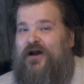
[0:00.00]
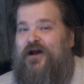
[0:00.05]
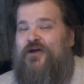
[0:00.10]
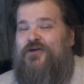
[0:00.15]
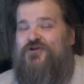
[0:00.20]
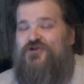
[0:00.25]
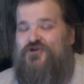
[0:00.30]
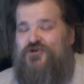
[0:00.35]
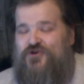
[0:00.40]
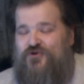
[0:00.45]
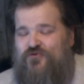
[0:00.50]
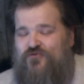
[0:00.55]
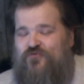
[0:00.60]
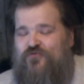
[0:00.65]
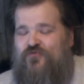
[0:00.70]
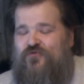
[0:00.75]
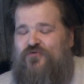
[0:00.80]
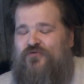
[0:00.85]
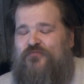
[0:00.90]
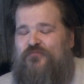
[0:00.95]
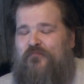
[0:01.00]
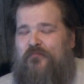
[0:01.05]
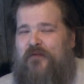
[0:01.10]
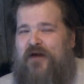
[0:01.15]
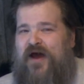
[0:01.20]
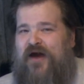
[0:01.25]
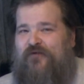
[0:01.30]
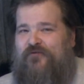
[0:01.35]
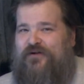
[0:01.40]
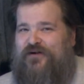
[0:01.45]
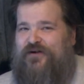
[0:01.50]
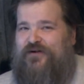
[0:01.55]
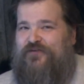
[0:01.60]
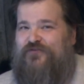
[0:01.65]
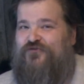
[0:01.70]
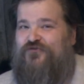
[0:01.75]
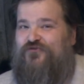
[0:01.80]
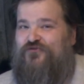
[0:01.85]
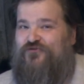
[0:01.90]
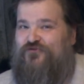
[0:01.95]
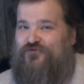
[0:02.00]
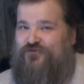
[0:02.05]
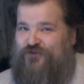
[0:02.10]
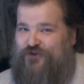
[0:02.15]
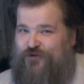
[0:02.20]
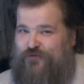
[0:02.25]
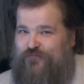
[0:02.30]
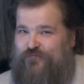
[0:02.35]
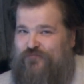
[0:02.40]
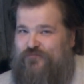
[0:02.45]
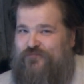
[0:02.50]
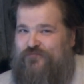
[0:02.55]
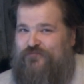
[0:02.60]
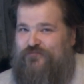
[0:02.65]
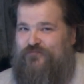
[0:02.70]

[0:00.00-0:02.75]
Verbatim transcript: and you marry Thrym.